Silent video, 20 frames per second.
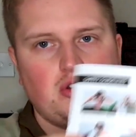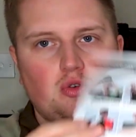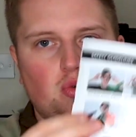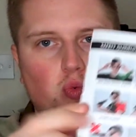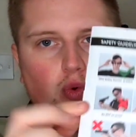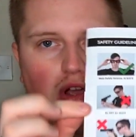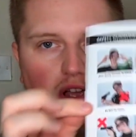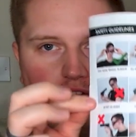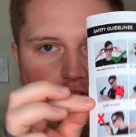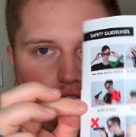
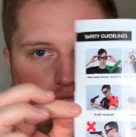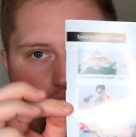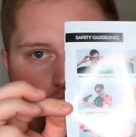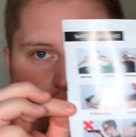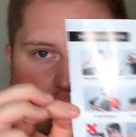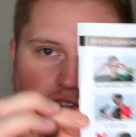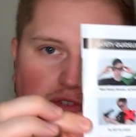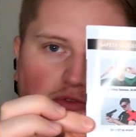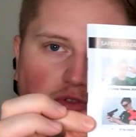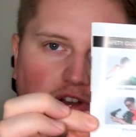with
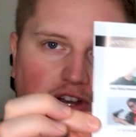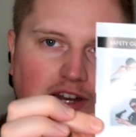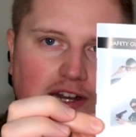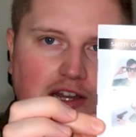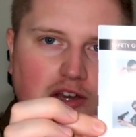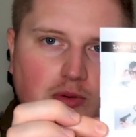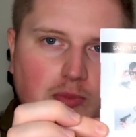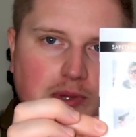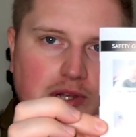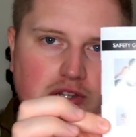the funny
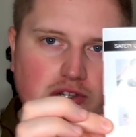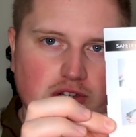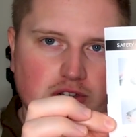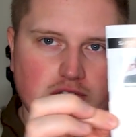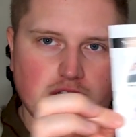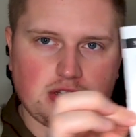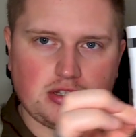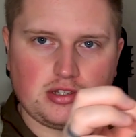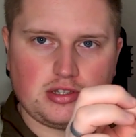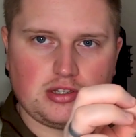little
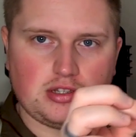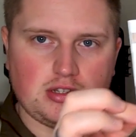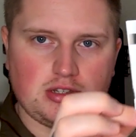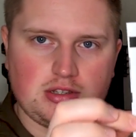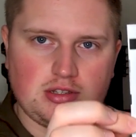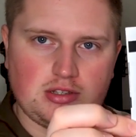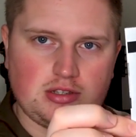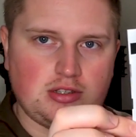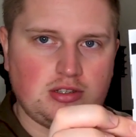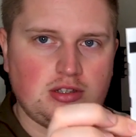pictures
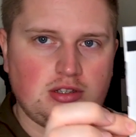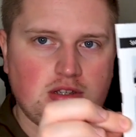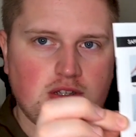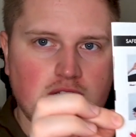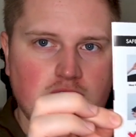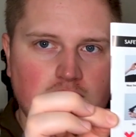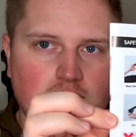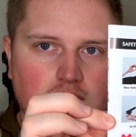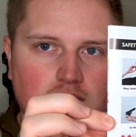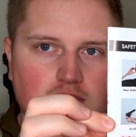
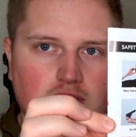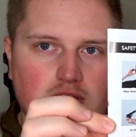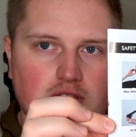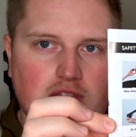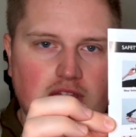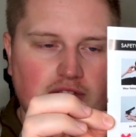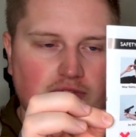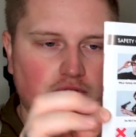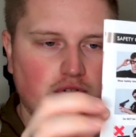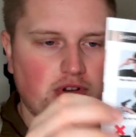
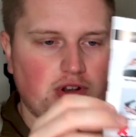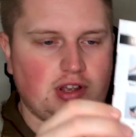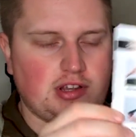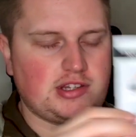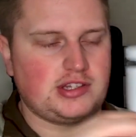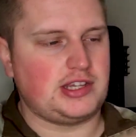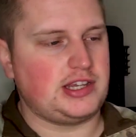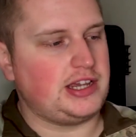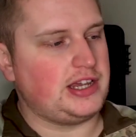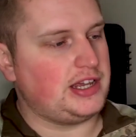that everyone
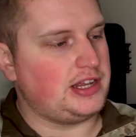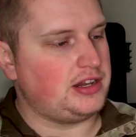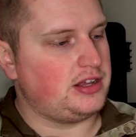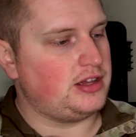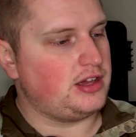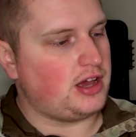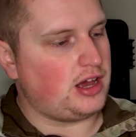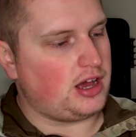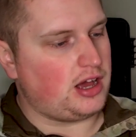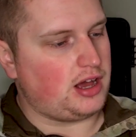likes seeing.
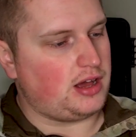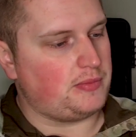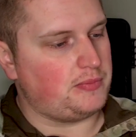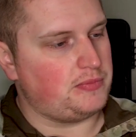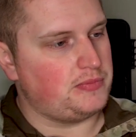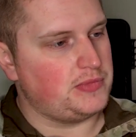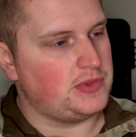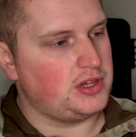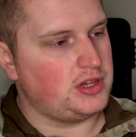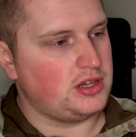
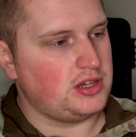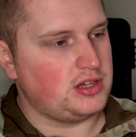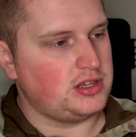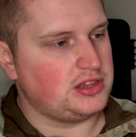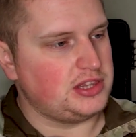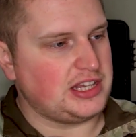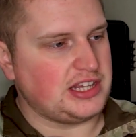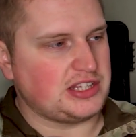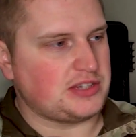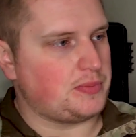
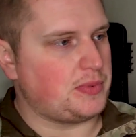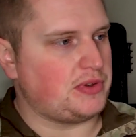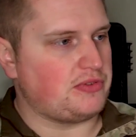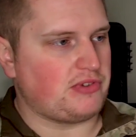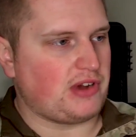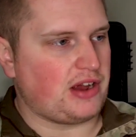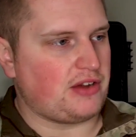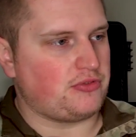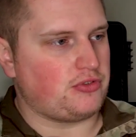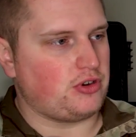These have been
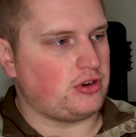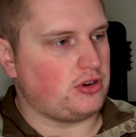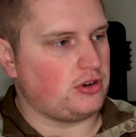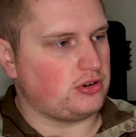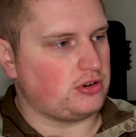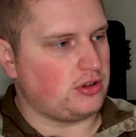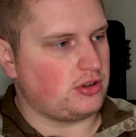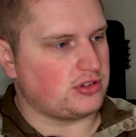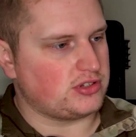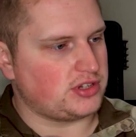around for a
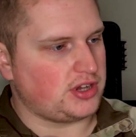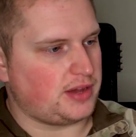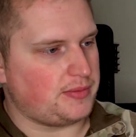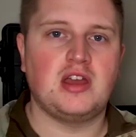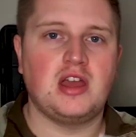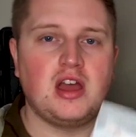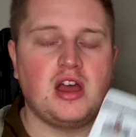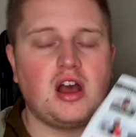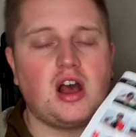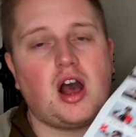long time.
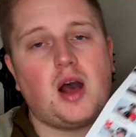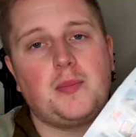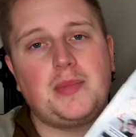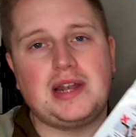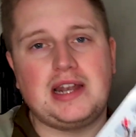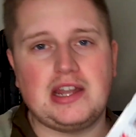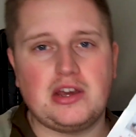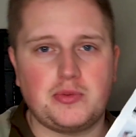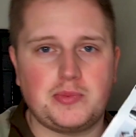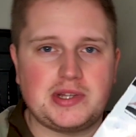I'm a
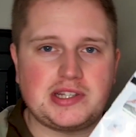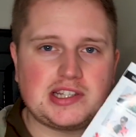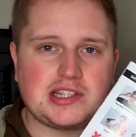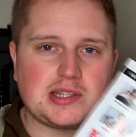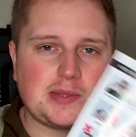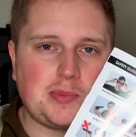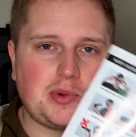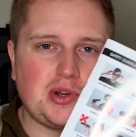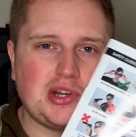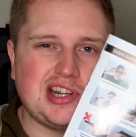little bit
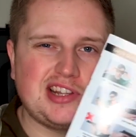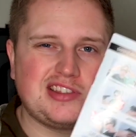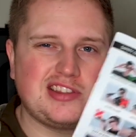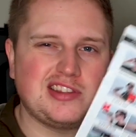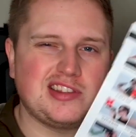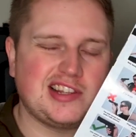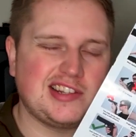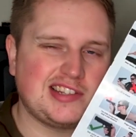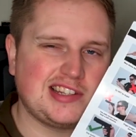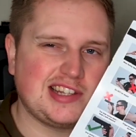disappointed
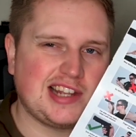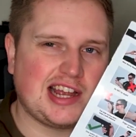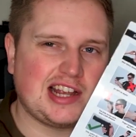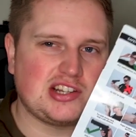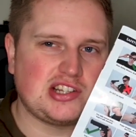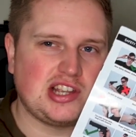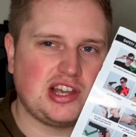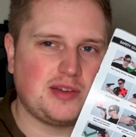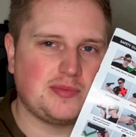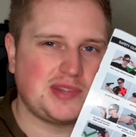that they didn't
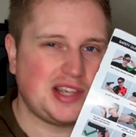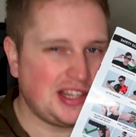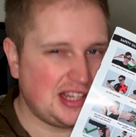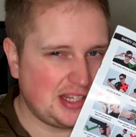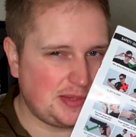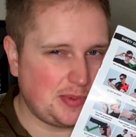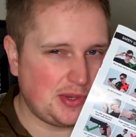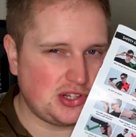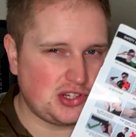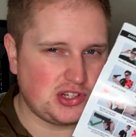actually update
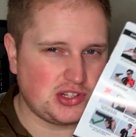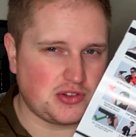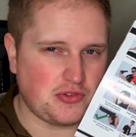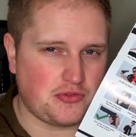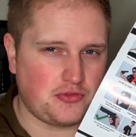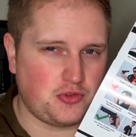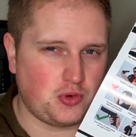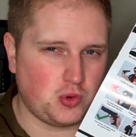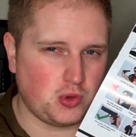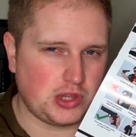these pictures
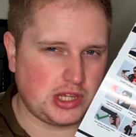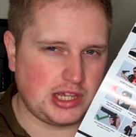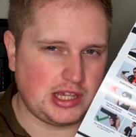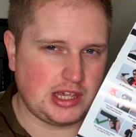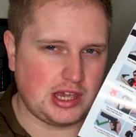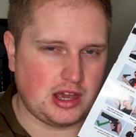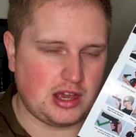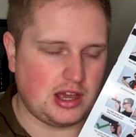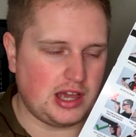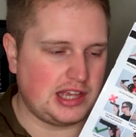for the
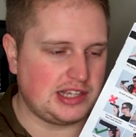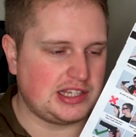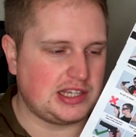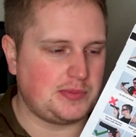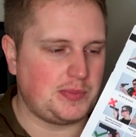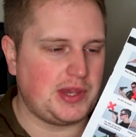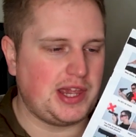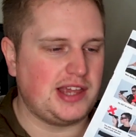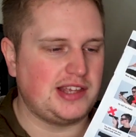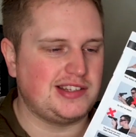
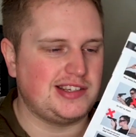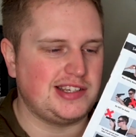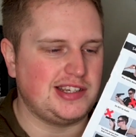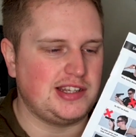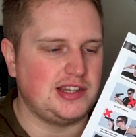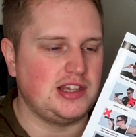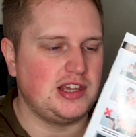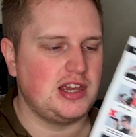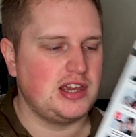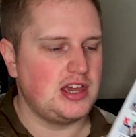
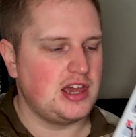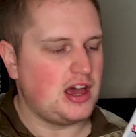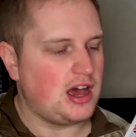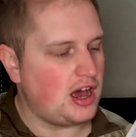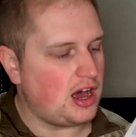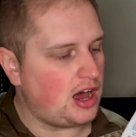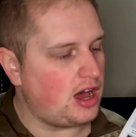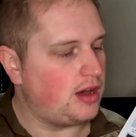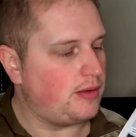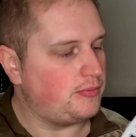SSP18,
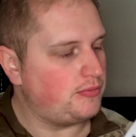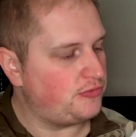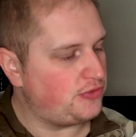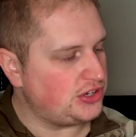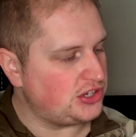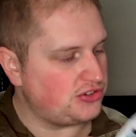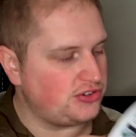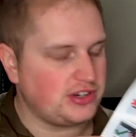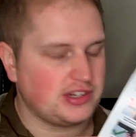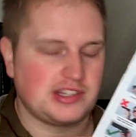
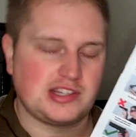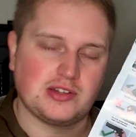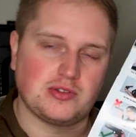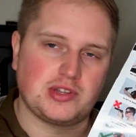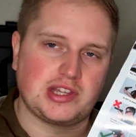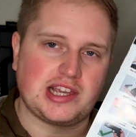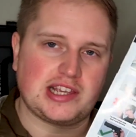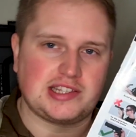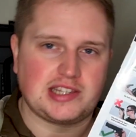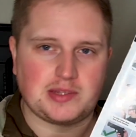featuring still
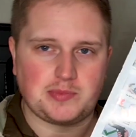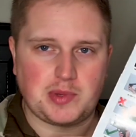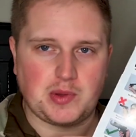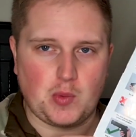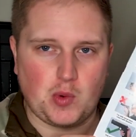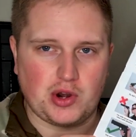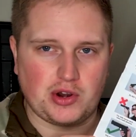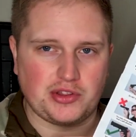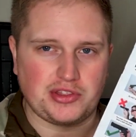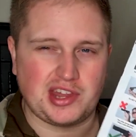the
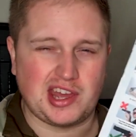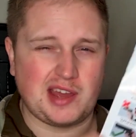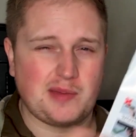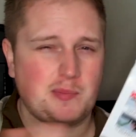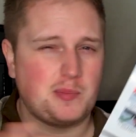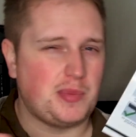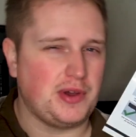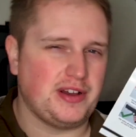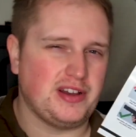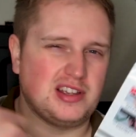SSP1 on there,
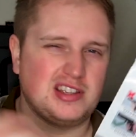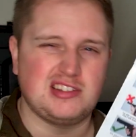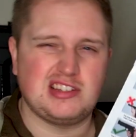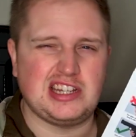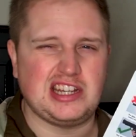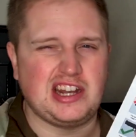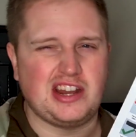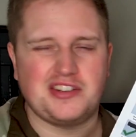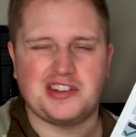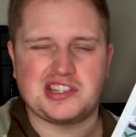but
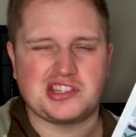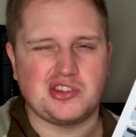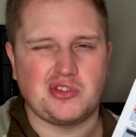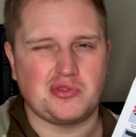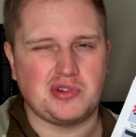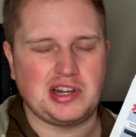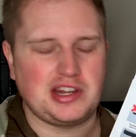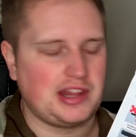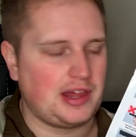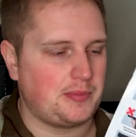you know, it's not
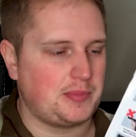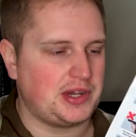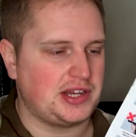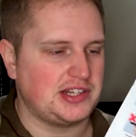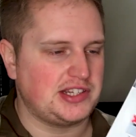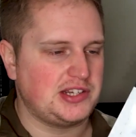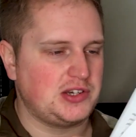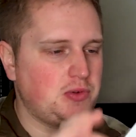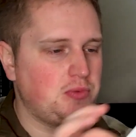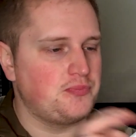really that big a
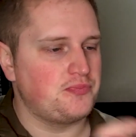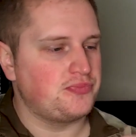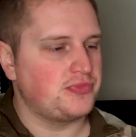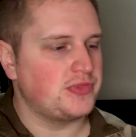deal.